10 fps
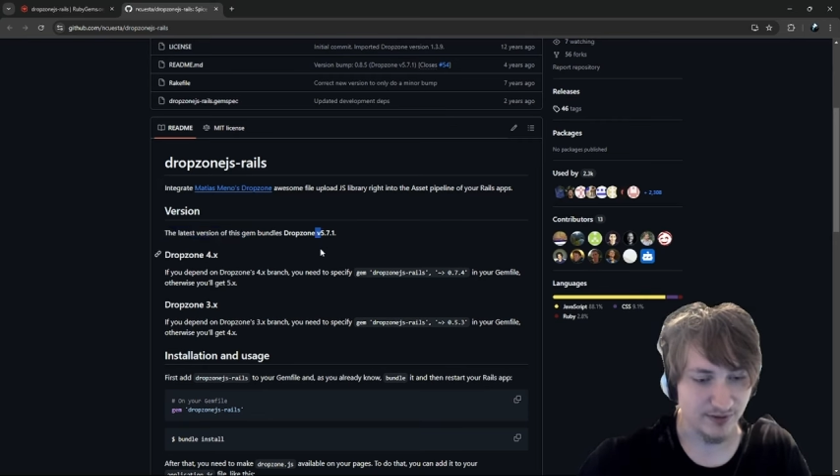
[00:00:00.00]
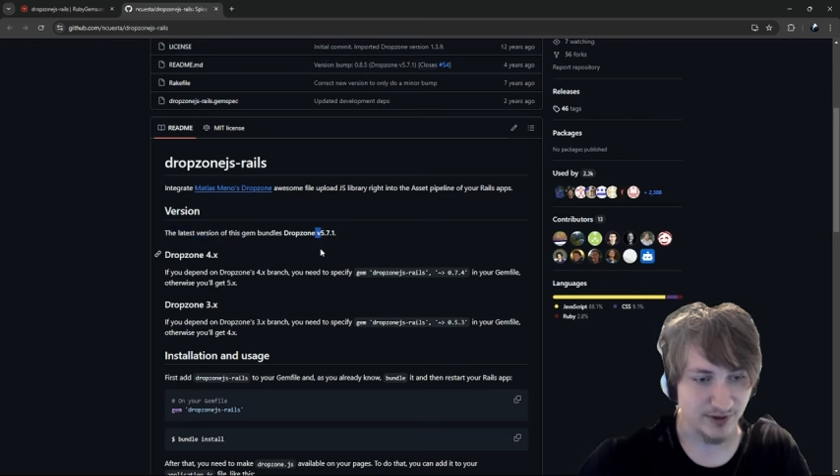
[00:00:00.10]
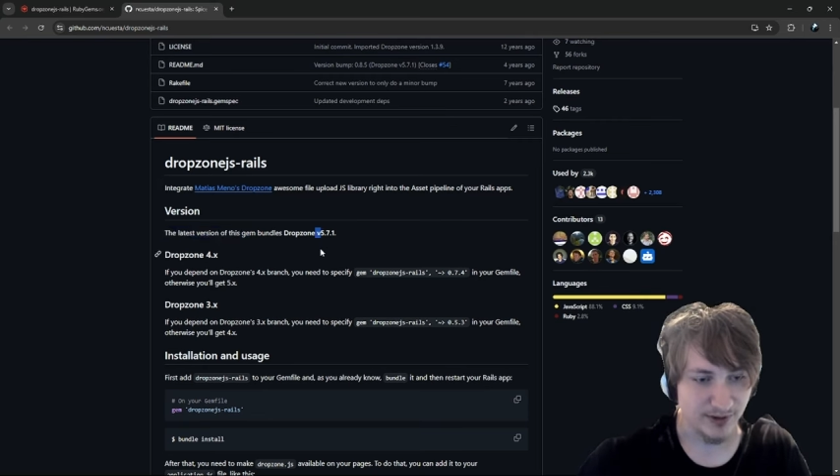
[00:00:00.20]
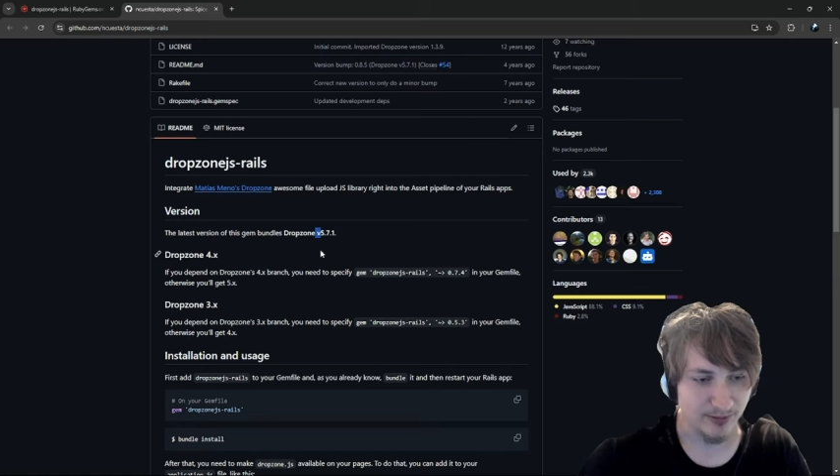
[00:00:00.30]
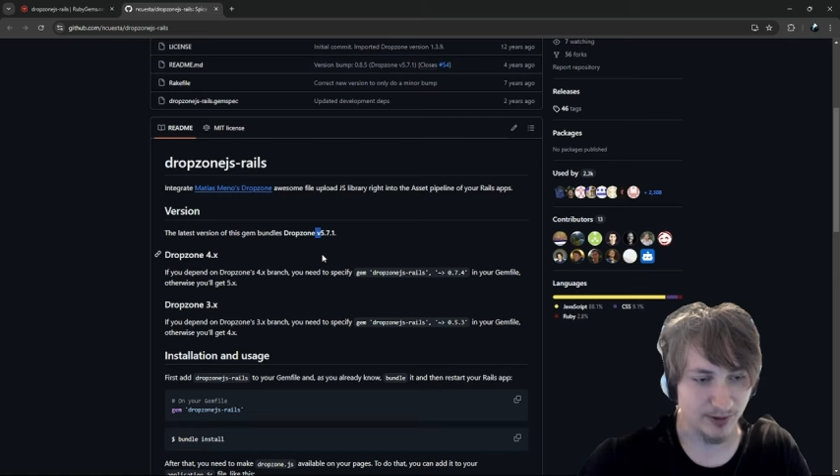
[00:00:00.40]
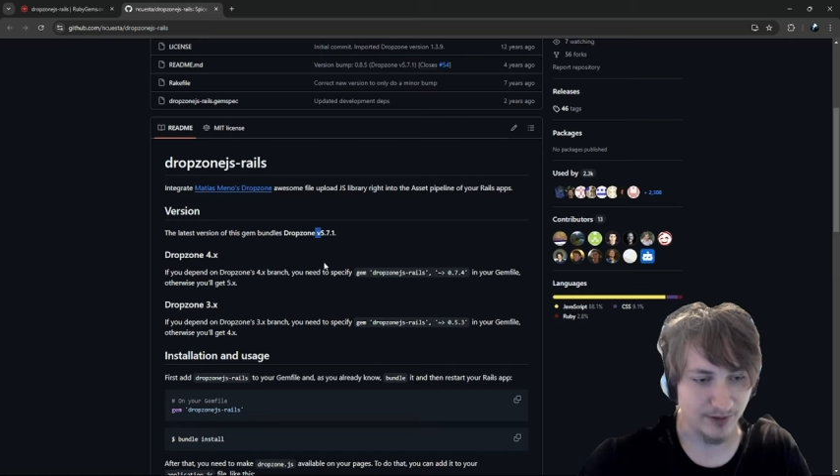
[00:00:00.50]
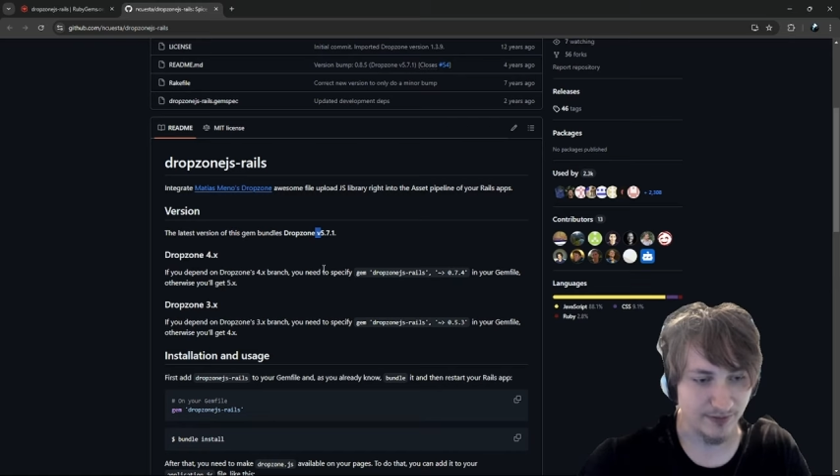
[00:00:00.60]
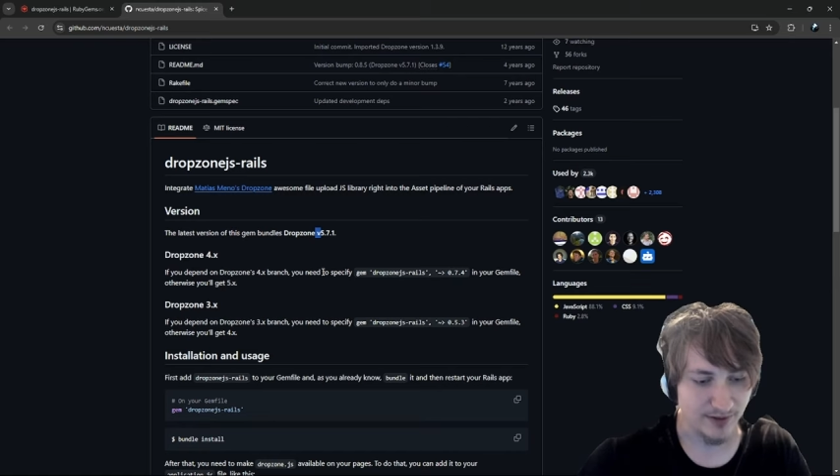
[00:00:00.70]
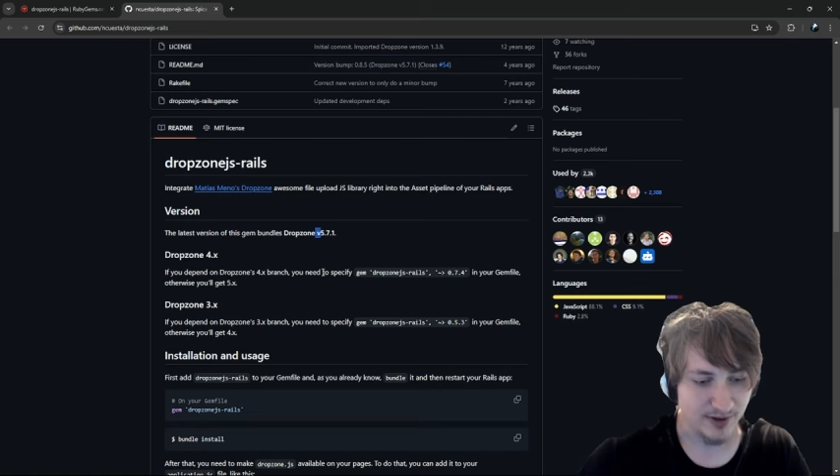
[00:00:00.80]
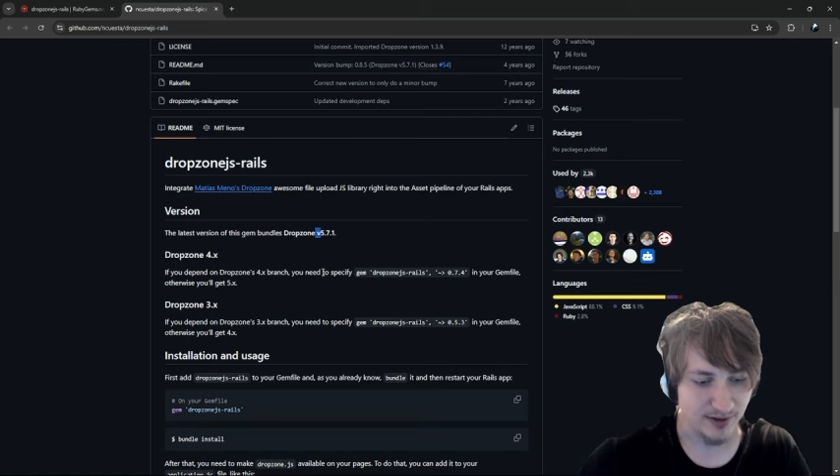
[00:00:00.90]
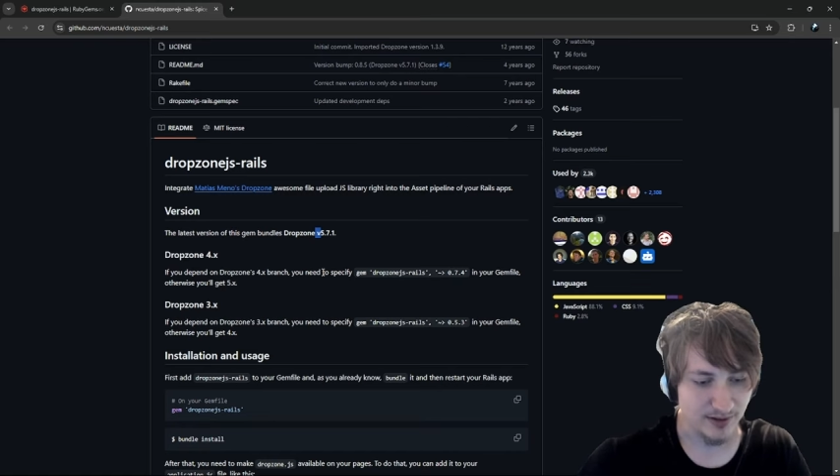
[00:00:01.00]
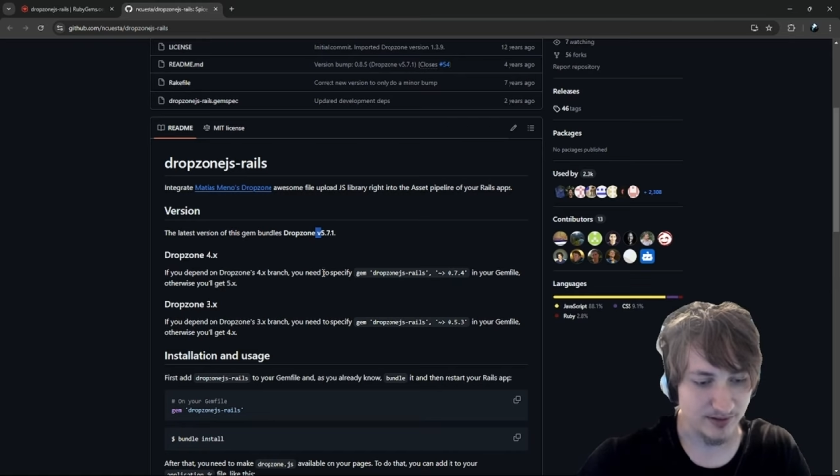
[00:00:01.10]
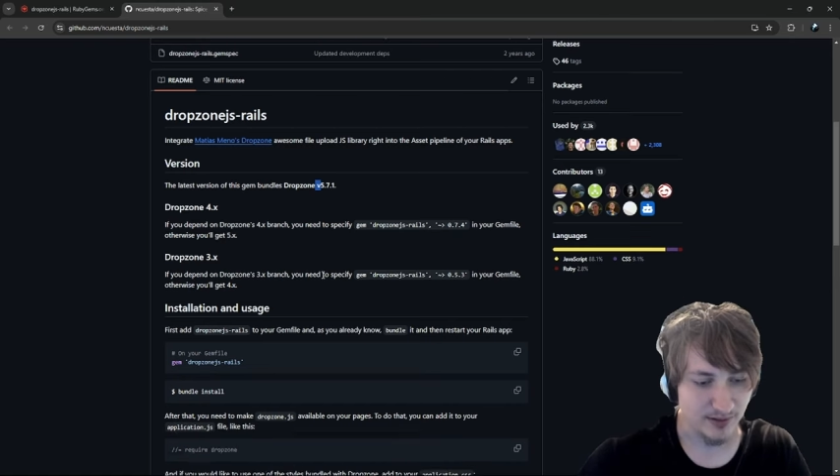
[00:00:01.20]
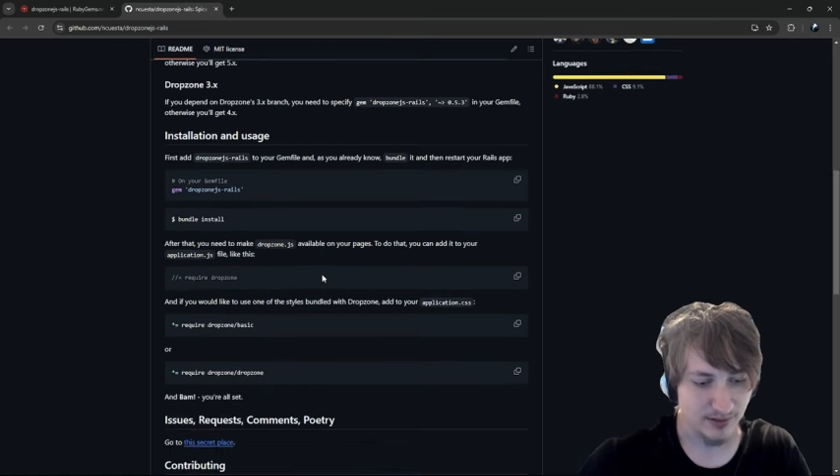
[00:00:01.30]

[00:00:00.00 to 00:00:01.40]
so that's probably fine.